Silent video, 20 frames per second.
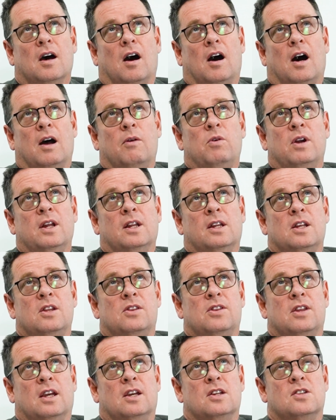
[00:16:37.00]
I really
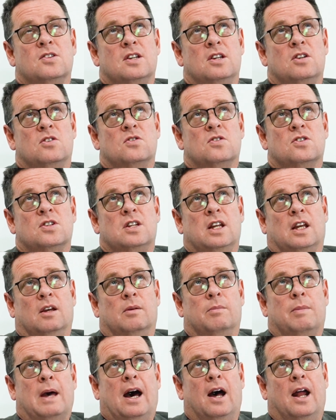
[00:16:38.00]
think it's interesting
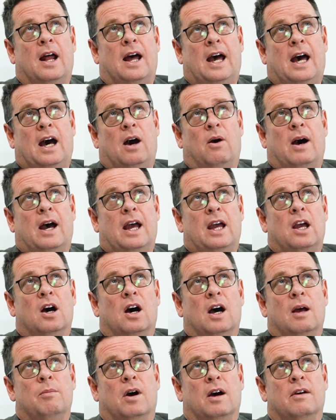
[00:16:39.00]
about how
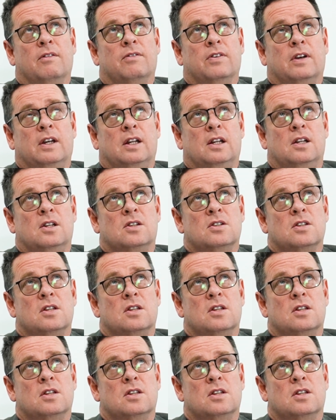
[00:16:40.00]
AI might feed into